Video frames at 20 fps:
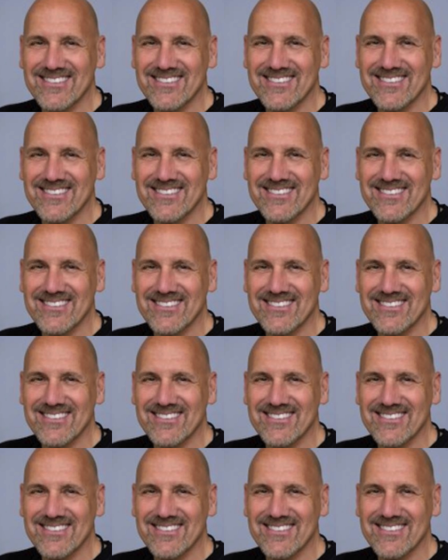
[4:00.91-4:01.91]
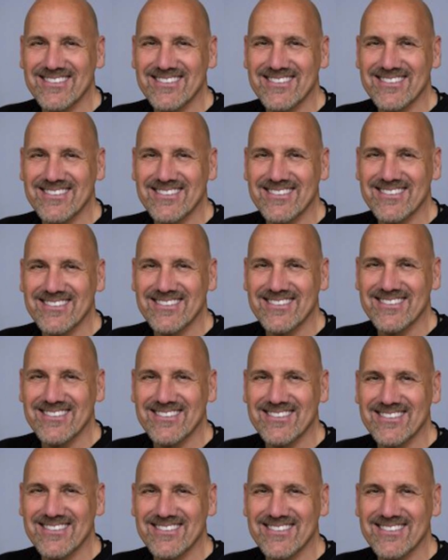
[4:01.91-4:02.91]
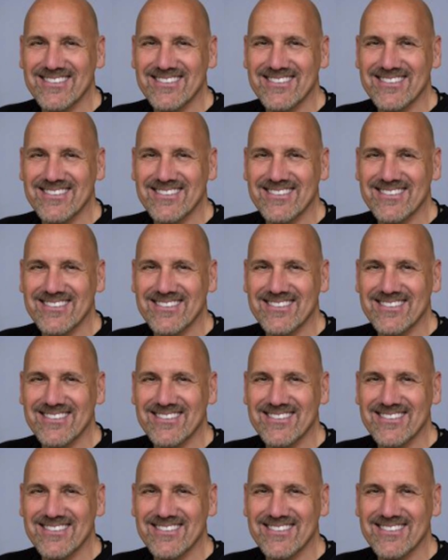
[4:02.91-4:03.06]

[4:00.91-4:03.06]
[no speech]